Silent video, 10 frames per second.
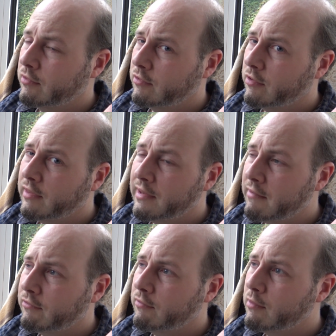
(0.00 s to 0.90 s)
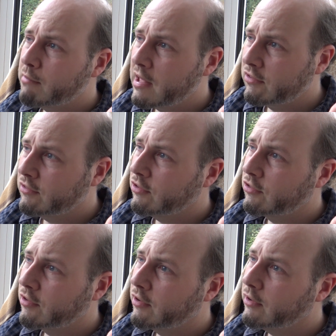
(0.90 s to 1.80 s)
to the left of the passenger
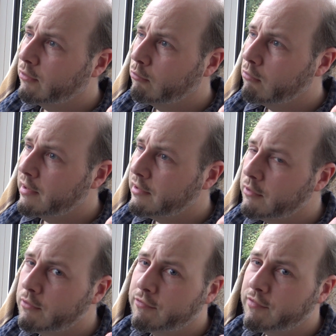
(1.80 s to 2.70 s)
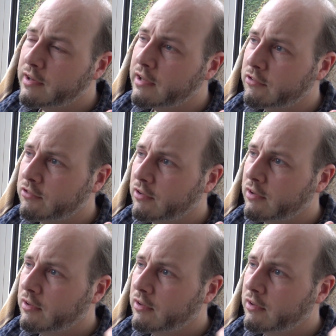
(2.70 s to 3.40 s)
side when you finish.